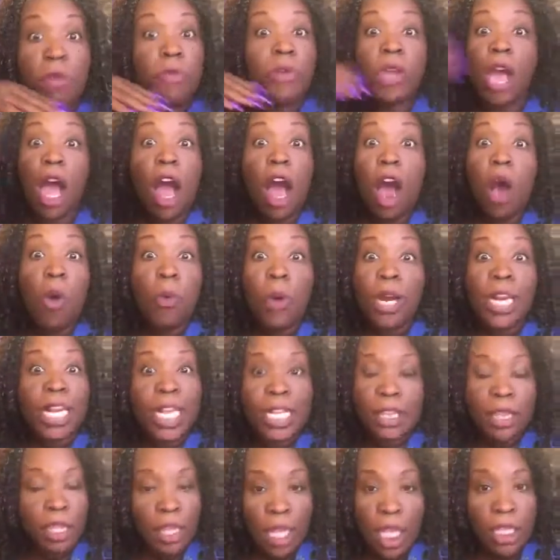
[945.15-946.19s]
We all want
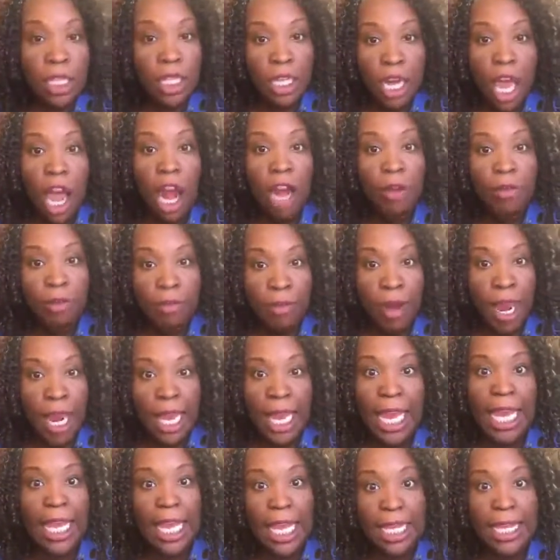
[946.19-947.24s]
to hit the lottery,
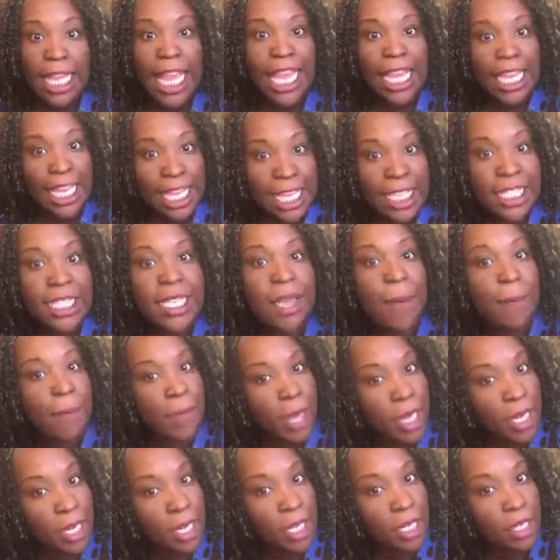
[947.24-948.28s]
right? And get that instant
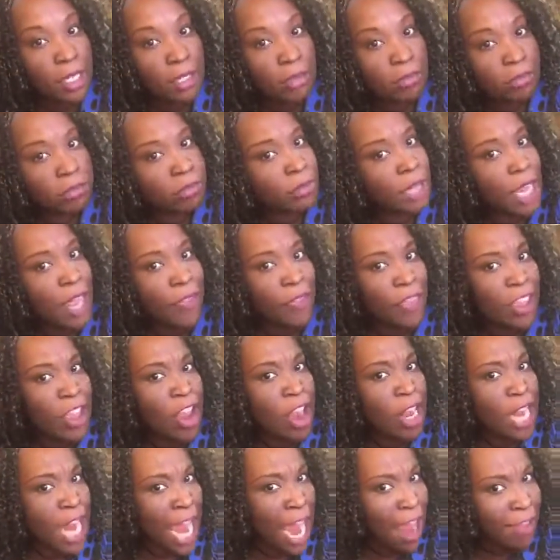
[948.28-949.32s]
money and think
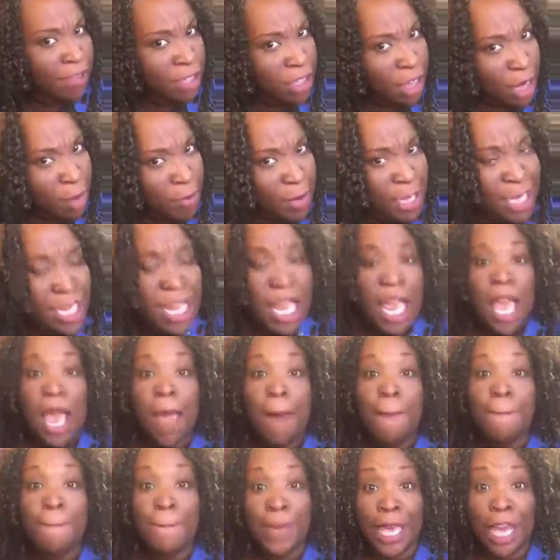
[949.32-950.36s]
our lives are going to be
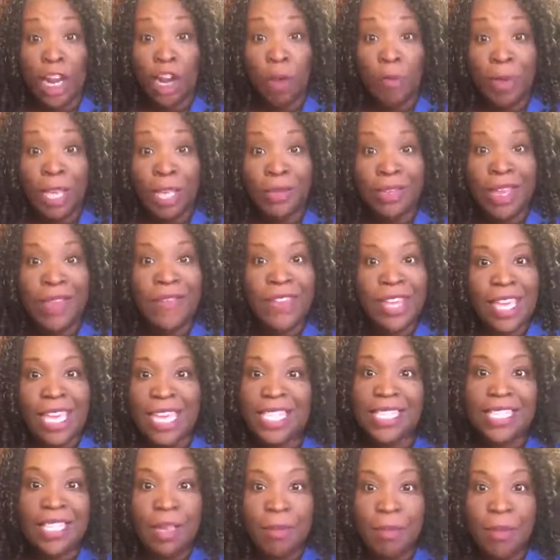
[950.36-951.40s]
better because we have
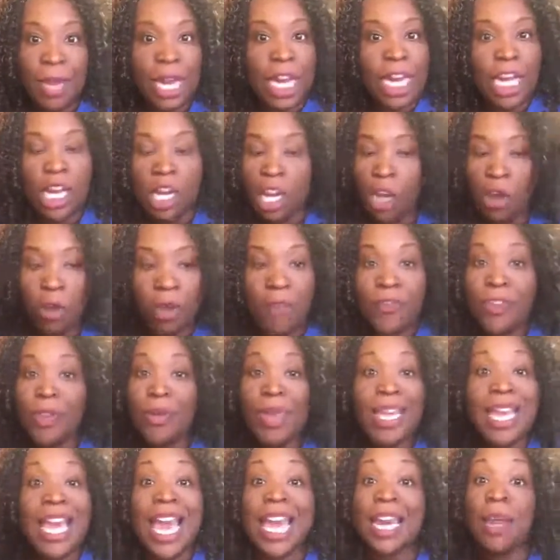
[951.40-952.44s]
instant money. No, if
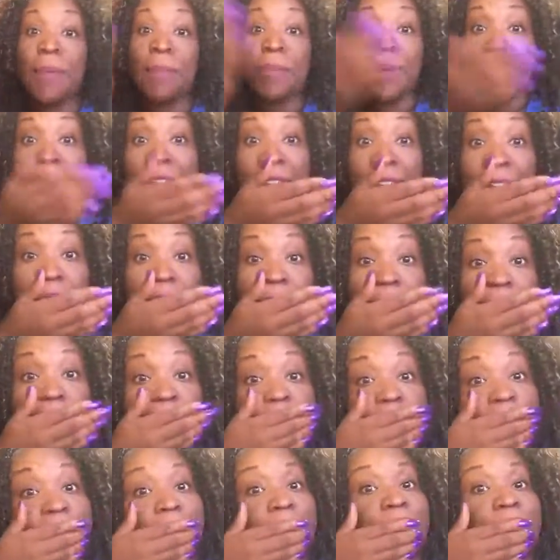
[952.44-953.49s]
you ain't got a plan,